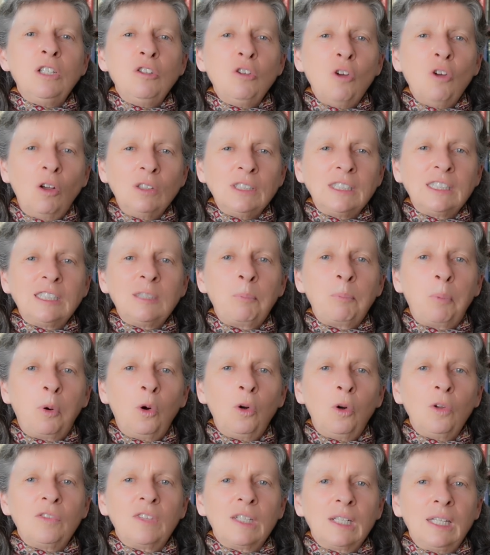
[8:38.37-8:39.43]
not
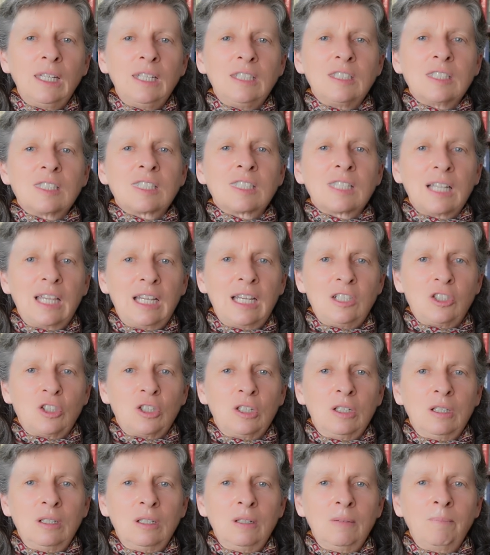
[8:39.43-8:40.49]
support the
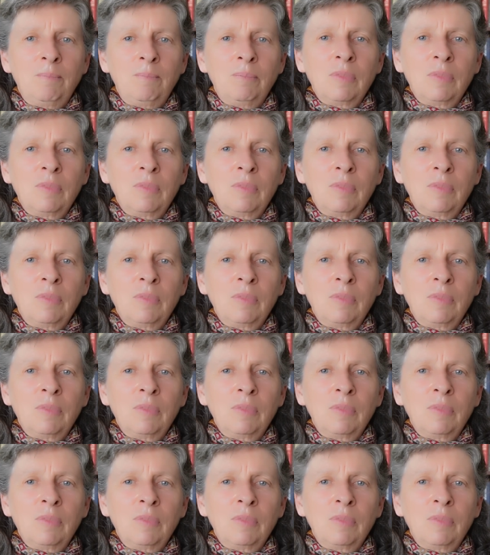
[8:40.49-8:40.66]
legislation